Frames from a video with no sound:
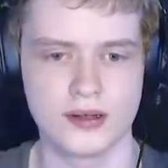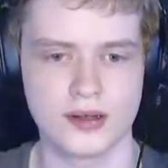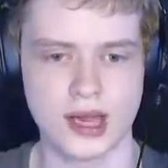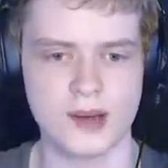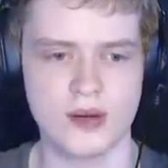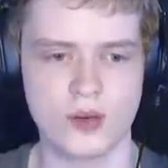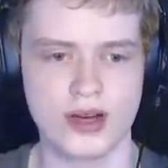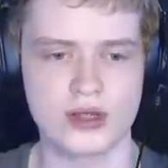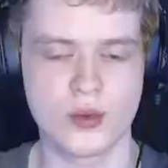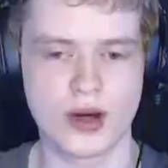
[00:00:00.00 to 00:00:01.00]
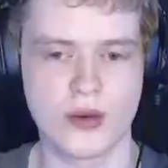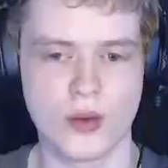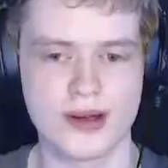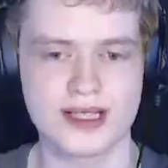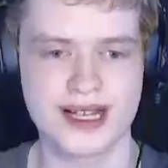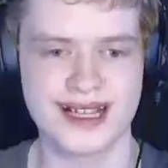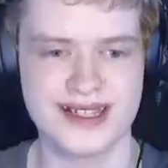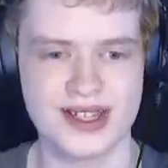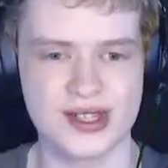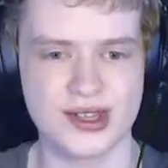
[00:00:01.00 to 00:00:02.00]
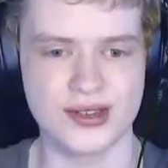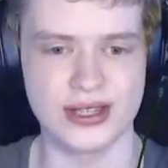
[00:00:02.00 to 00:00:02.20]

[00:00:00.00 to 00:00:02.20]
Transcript: I mean, it's, it worked consistently